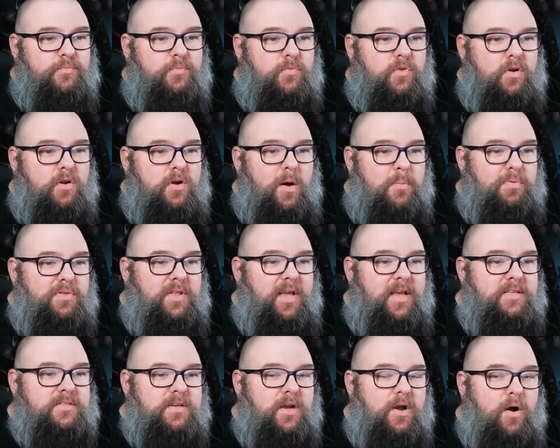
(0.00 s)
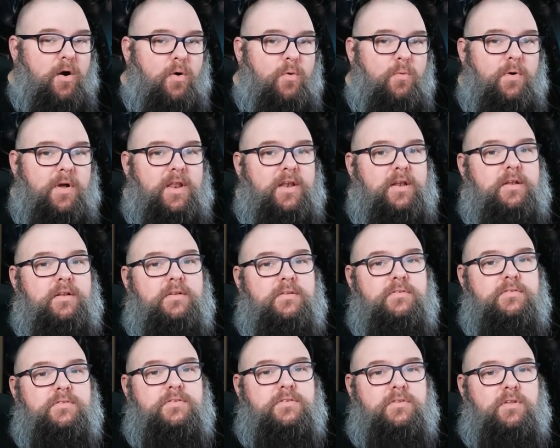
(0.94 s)
a couple days ago
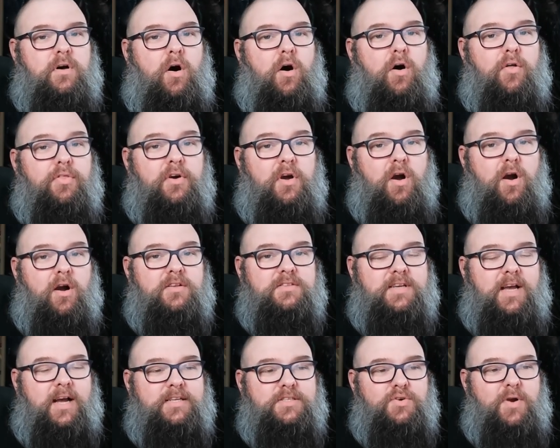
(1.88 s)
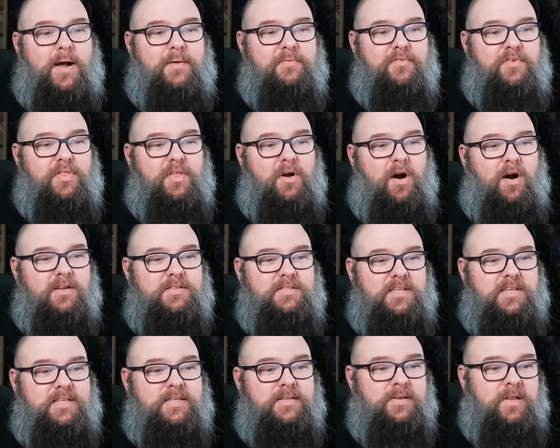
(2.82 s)
when all the cards got dropped for the
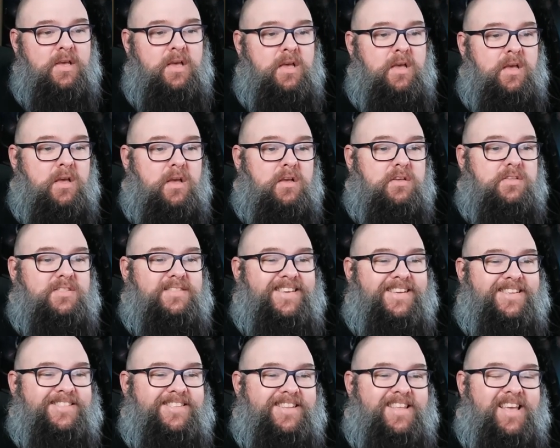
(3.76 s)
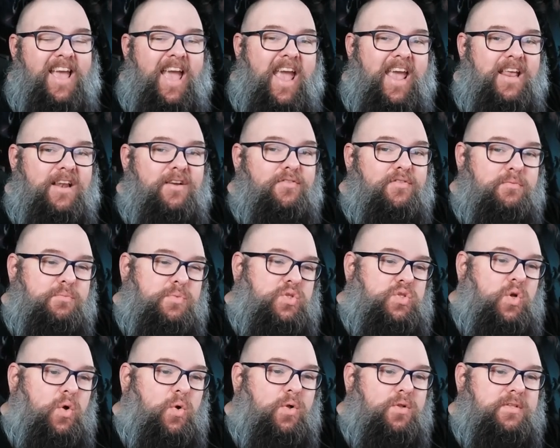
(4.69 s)
hunted, 68 of them
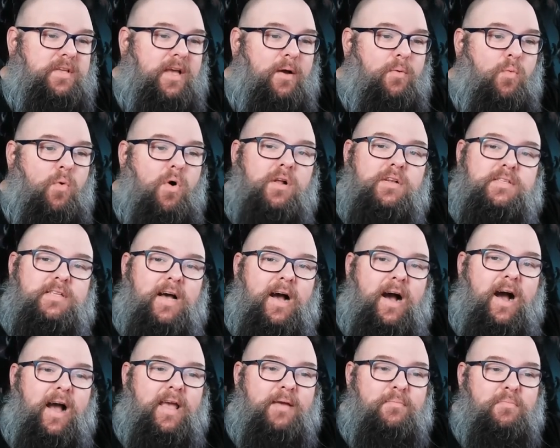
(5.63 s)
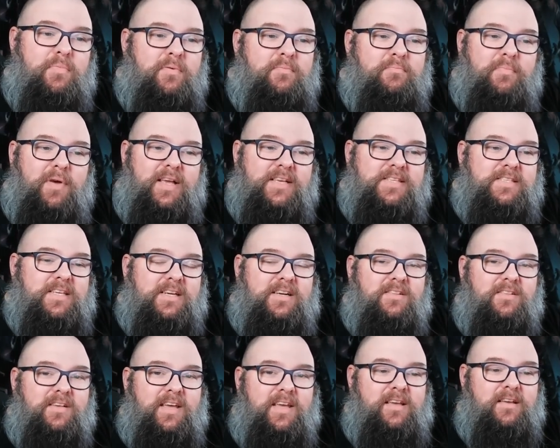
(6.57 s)
sold at one time,
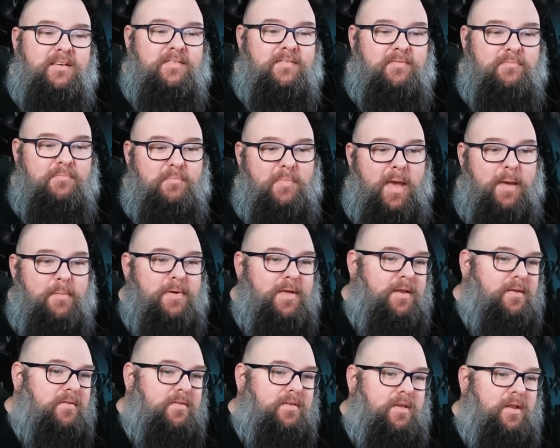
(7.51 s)
basically. Maybe,